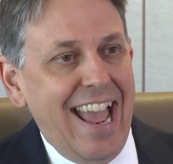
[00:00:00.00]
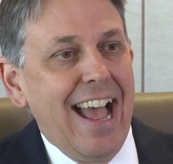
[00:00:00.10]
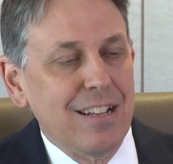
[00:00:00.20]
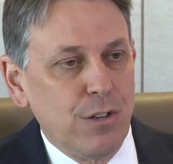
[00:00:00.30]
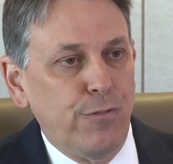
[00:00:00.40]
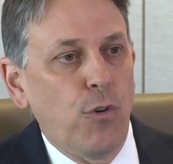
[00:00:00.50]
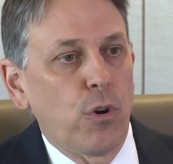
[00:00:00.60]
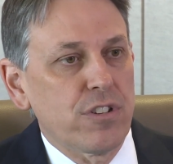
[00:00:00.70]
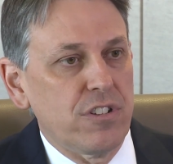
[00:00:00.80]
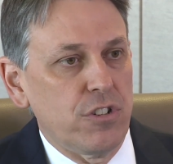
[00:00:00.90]
task
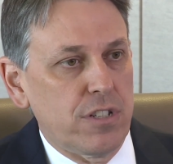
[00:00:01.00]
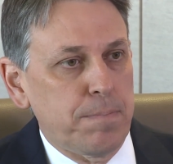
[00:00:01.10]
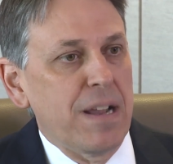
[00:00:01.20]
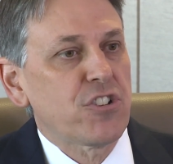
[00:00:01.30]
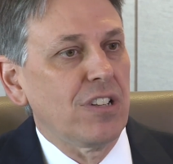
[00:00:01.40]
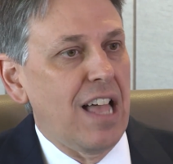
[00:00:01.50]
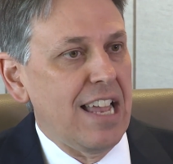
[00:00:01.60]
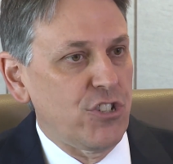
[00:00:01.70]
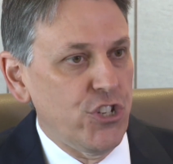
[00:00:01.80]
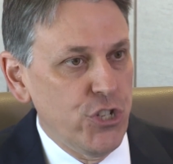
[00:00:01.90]
force and
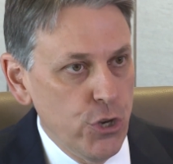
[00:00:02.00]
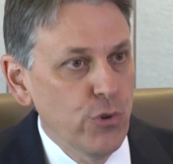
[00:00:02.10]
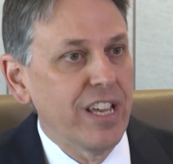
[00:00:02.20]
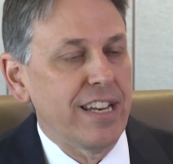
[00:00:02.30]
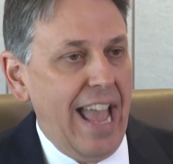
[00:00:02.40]
specialized unit